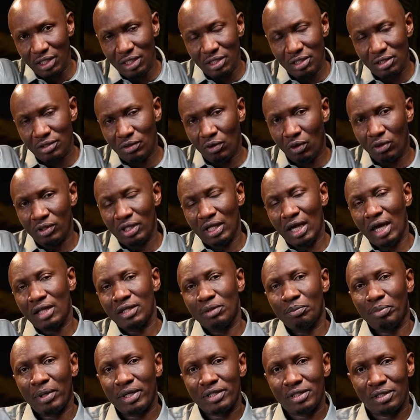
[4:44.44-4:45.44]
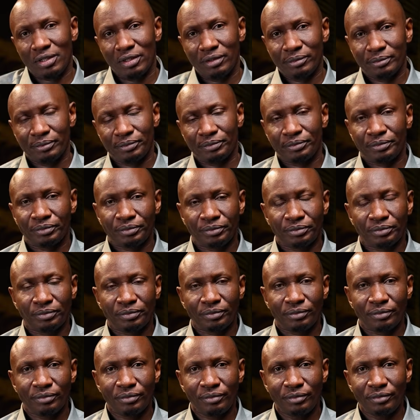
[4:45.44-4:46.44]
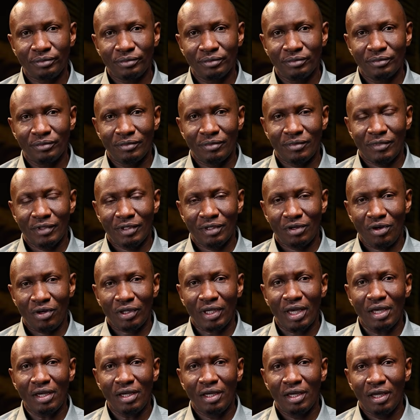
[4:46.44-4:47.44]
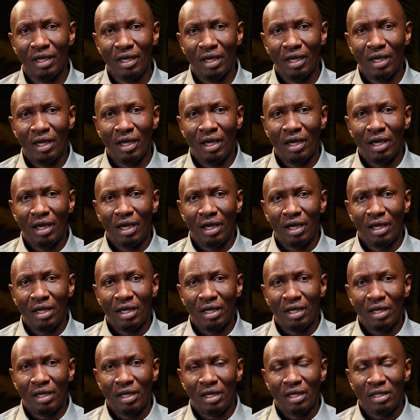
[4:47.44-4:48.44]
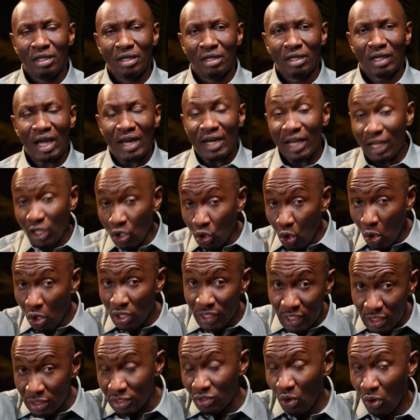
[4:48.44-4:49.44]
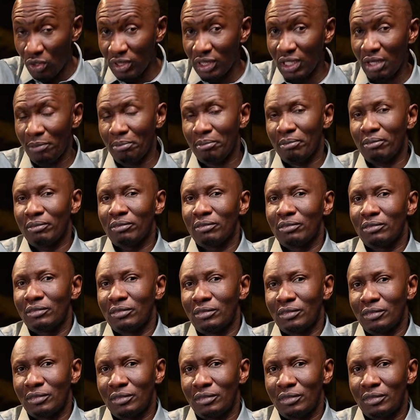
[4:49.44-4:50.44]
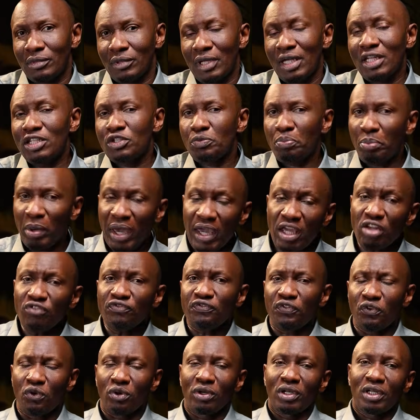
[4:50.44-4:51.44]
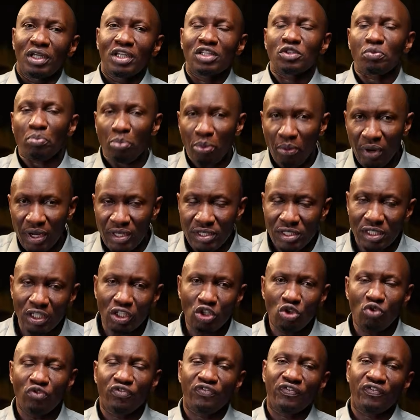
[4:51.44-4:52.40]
this on the other person? Okay? Can I load it on them? It's painful. It's pressing you